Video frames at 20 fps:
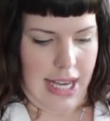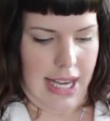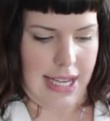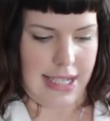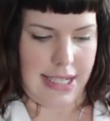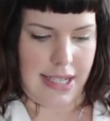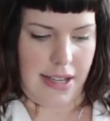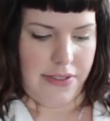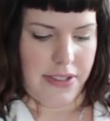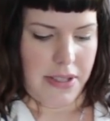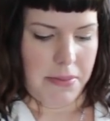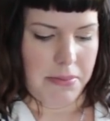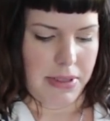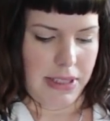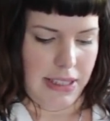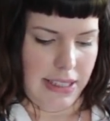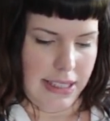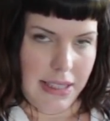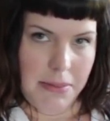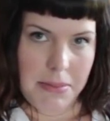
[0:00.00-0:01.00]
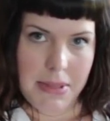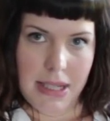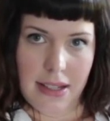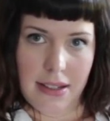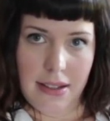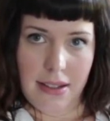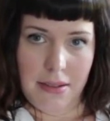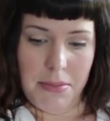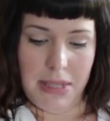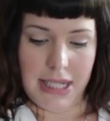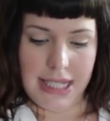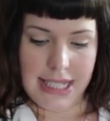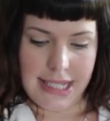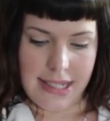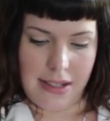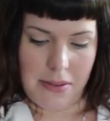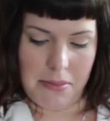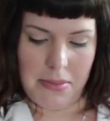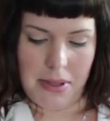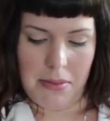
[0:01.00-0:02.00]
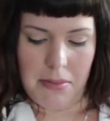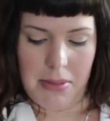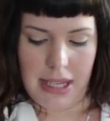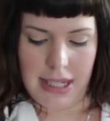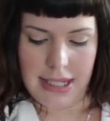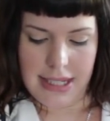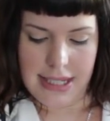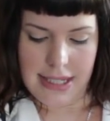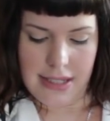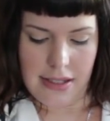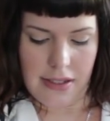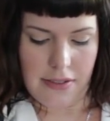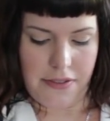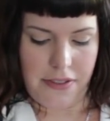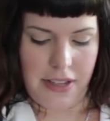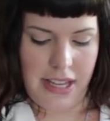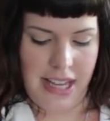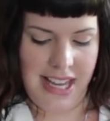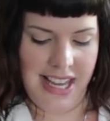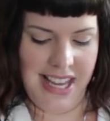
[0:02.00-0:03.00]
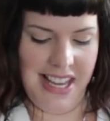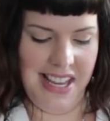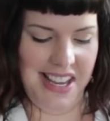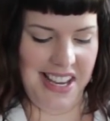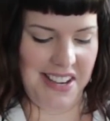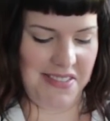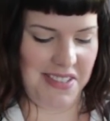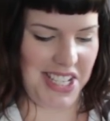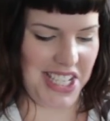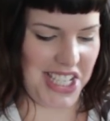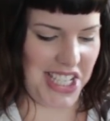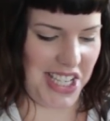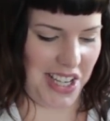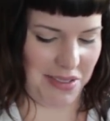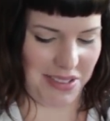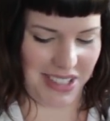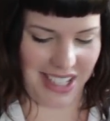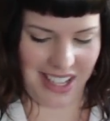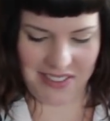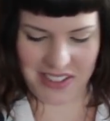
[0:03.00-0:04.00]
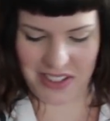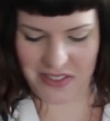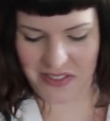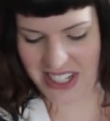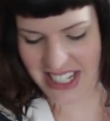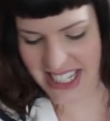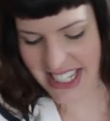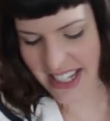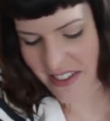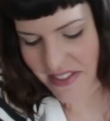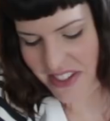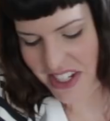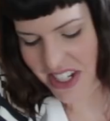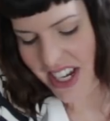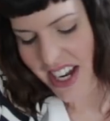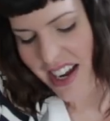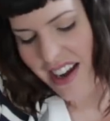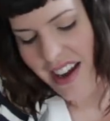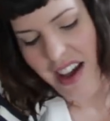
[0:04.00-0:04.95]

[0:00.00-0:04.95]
And I've completely mixed up my bag stuff, which I will have to fix after.